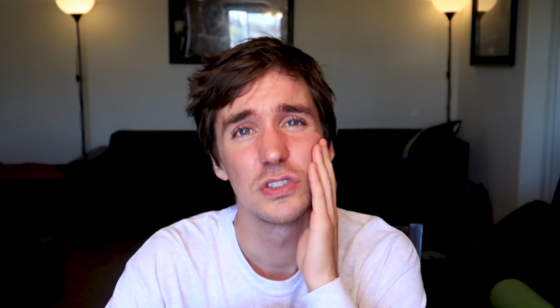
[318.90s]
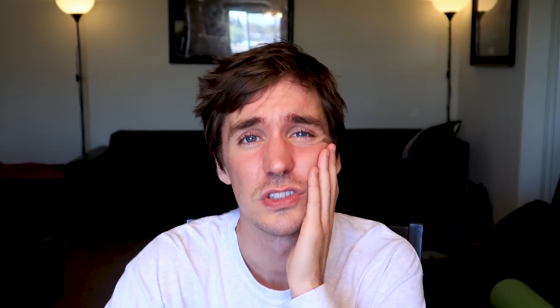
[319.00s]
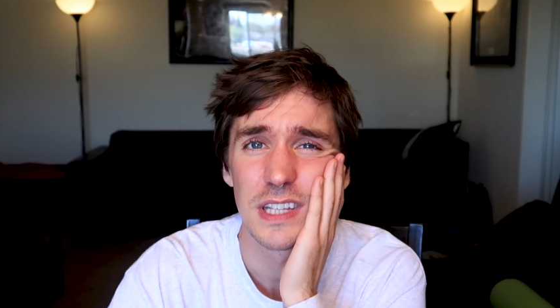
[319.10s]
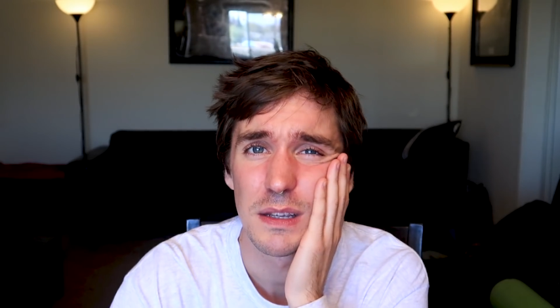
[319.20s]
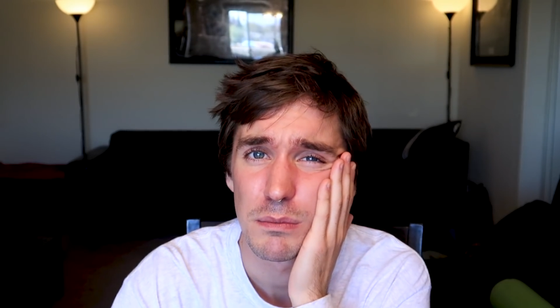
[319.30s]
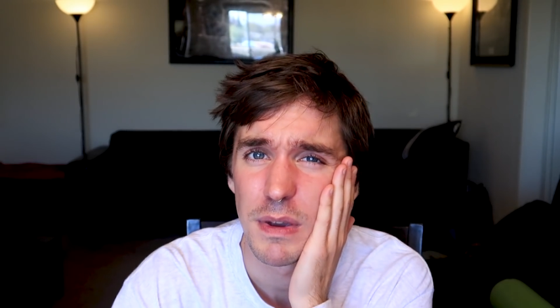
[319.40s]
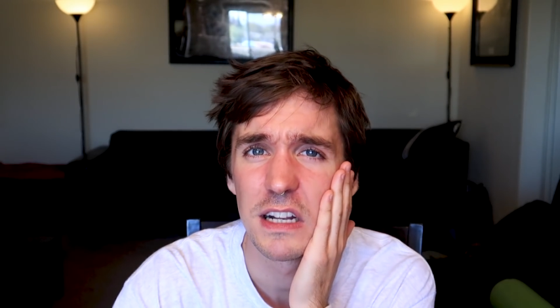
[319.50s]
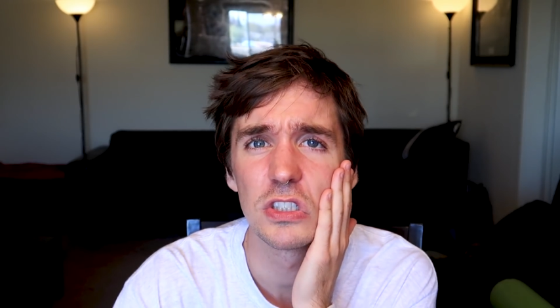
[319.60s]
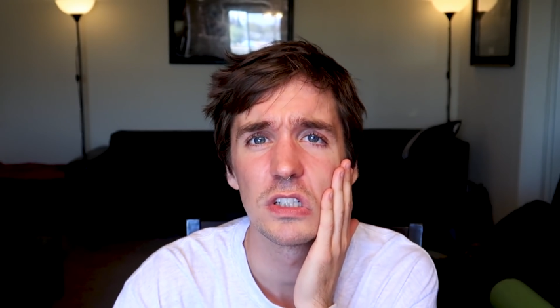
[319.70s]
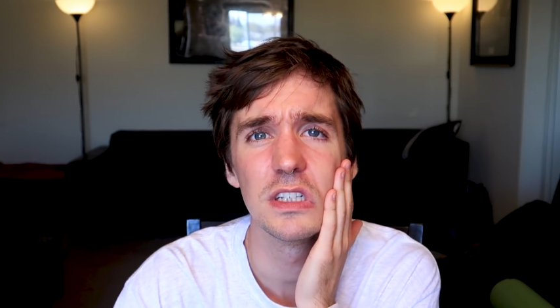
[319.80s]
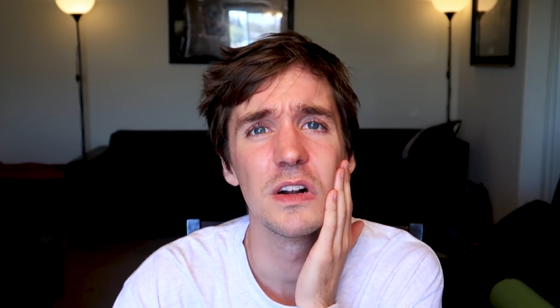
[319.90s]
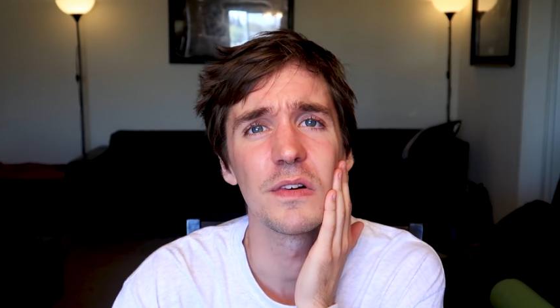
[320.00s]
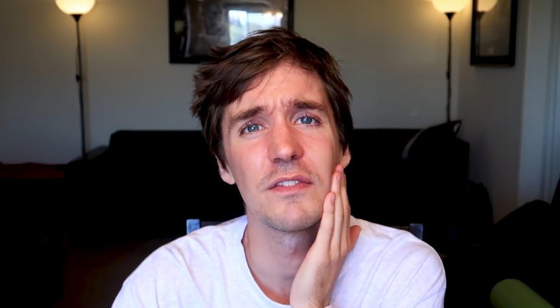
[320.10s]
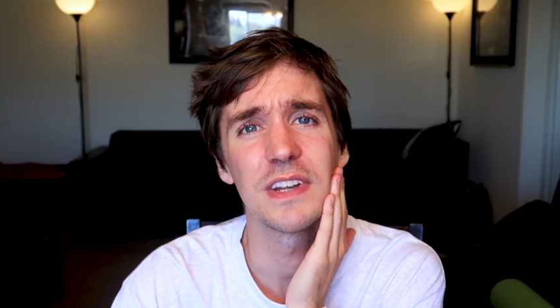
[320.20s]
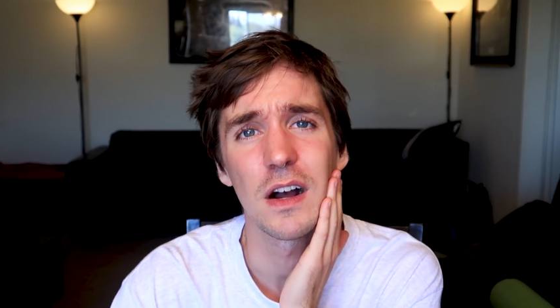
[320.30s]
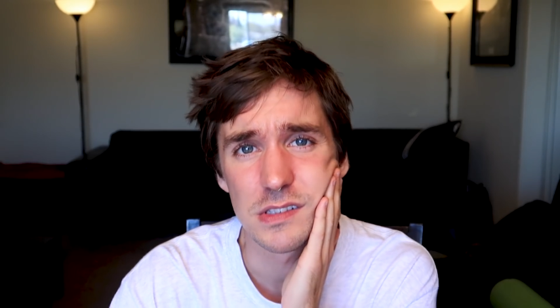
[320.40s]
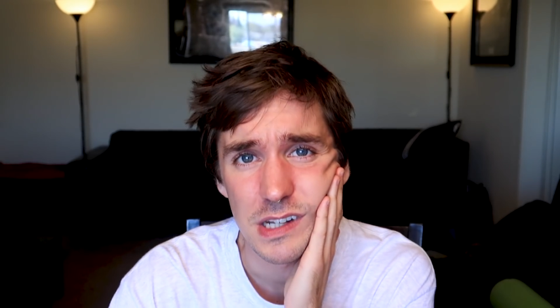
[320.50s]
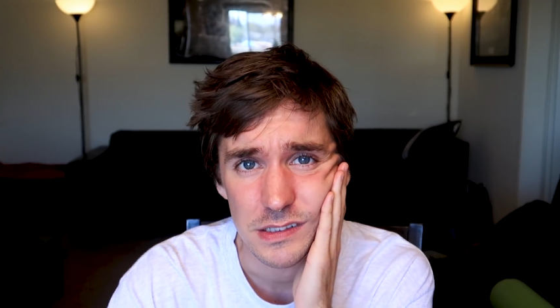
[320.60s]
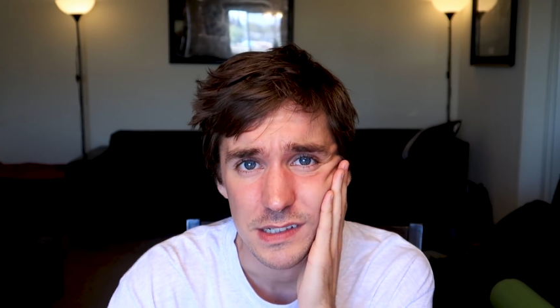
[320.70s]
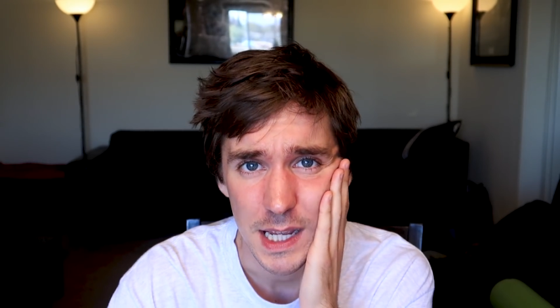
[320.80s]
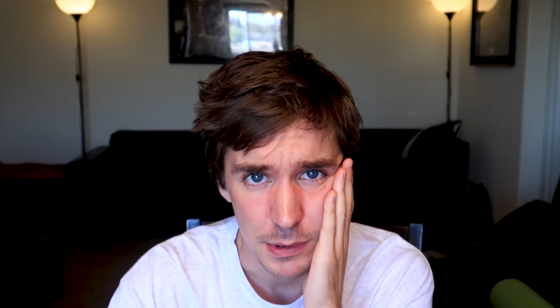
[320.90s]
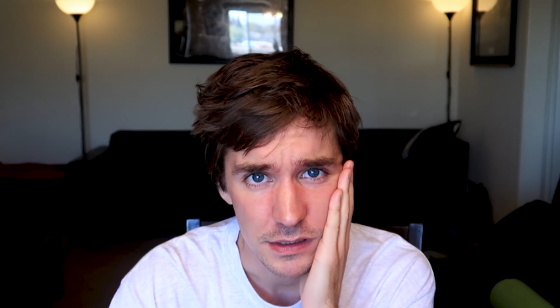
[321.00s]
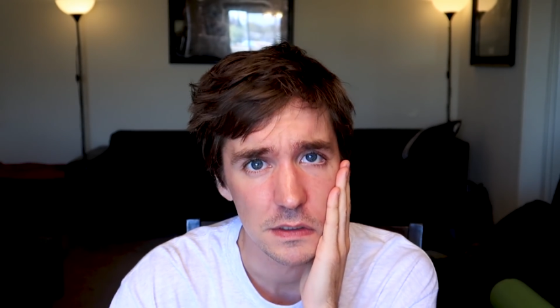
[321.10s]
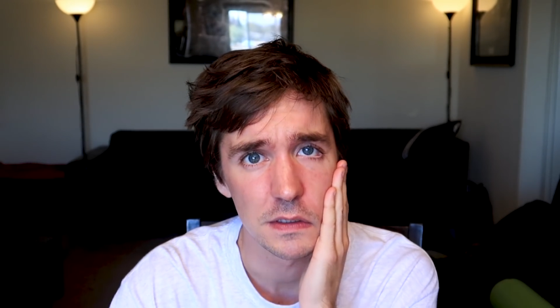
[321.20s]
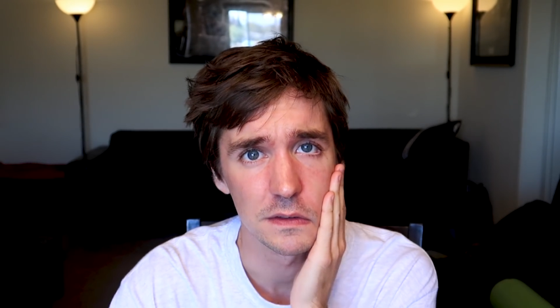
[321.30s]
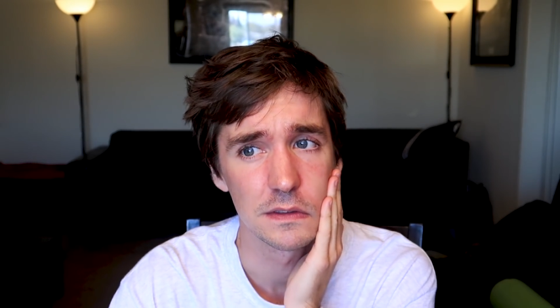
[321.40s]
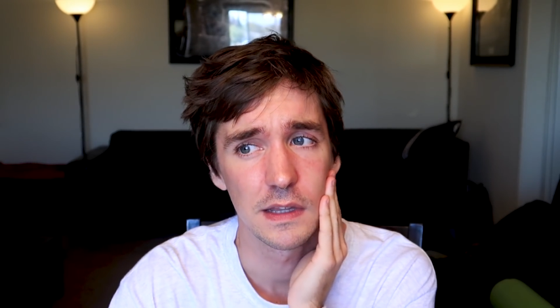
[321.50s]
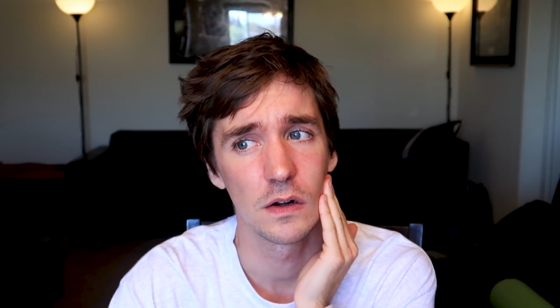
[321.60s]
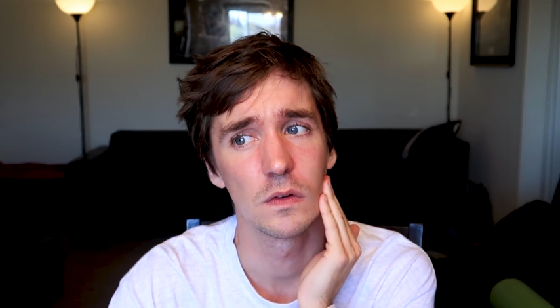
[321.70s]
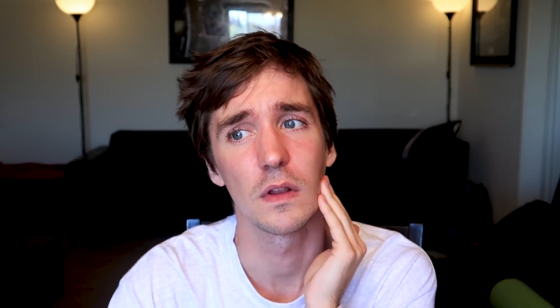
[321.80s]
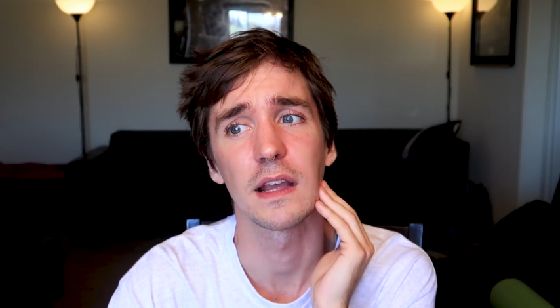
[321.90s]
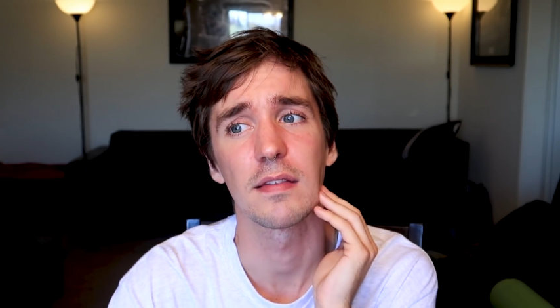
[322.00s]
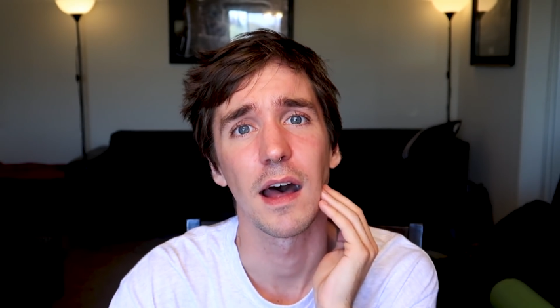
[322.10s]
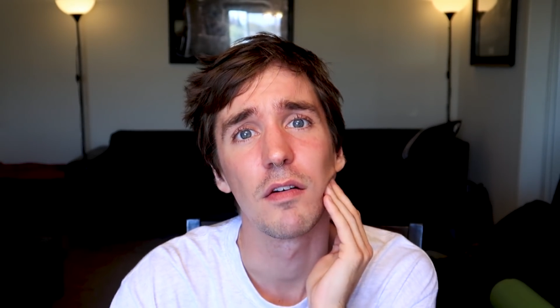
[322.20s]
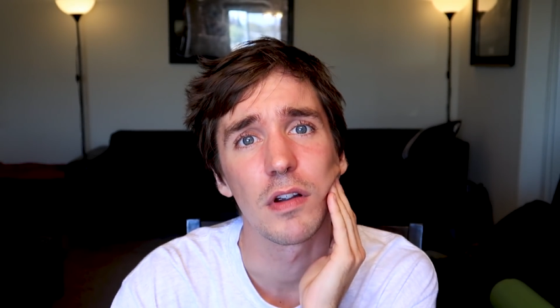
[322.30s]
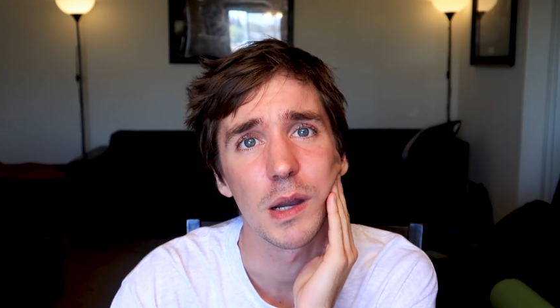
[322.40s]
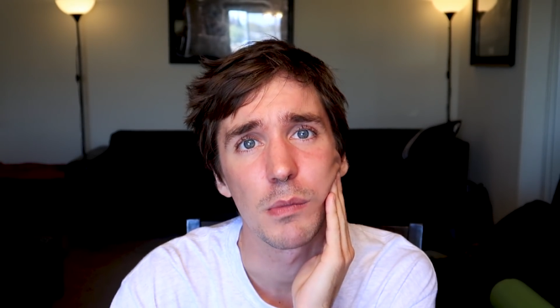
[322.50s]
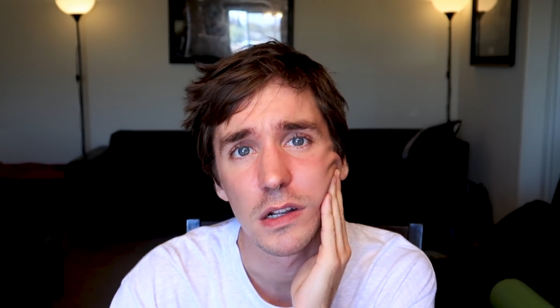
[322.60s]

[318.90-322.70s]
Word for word: Just like make sure you don't have downstairs neighbors because they don't like that very